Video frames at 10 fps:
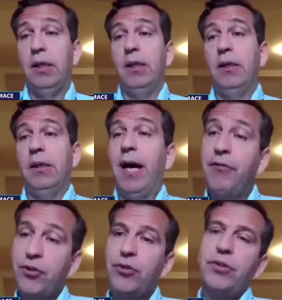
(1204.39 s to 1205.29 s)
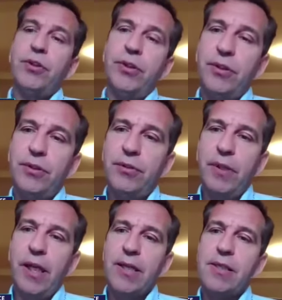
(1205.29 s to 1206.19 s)
Uh, after
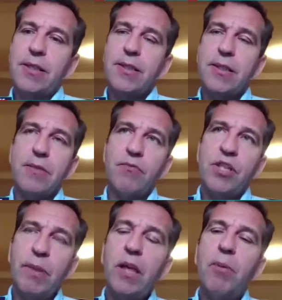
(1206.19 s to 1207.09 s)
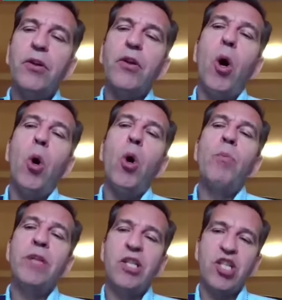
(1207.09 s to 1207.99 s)
it's we speak about
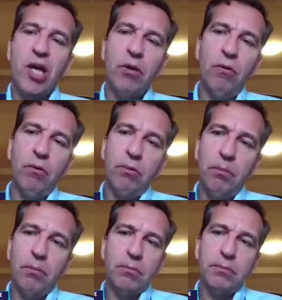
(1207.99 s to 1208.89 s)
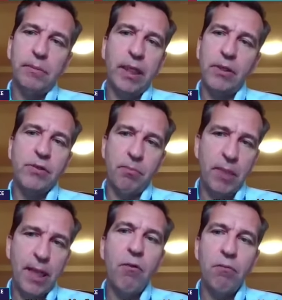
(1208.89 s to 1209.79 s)
omni-channel because
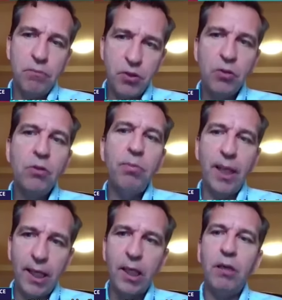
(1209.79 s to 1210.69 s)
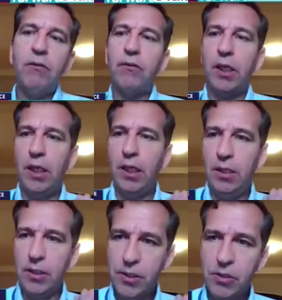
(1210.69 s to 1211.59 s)
me, I do believe
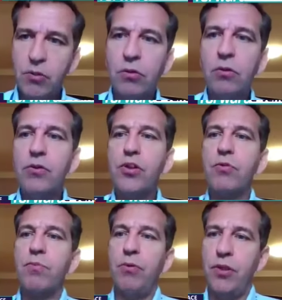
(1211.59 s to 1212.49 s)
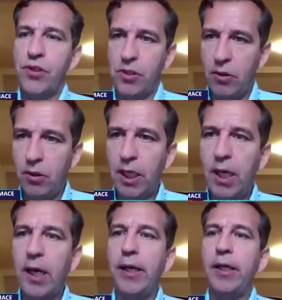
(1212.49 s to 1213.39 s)
in stores plus
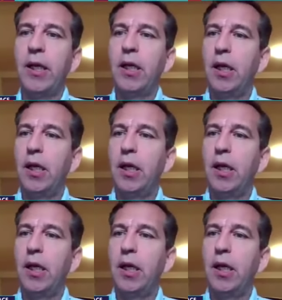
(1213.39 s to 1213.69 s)
online,